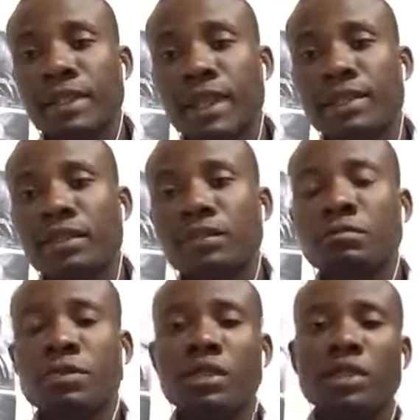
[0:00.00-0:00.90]
Analog
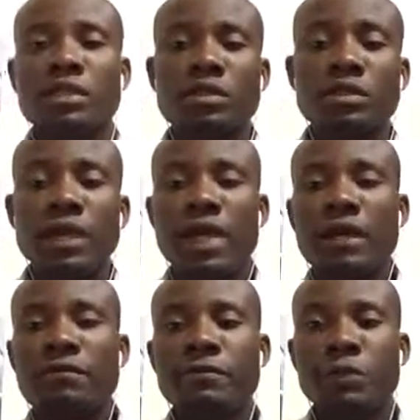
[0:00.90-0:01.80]
modulation, we
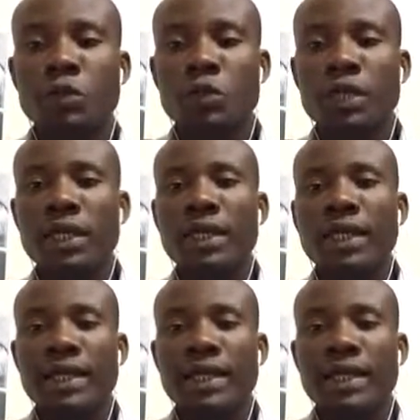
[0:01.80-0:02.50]
have three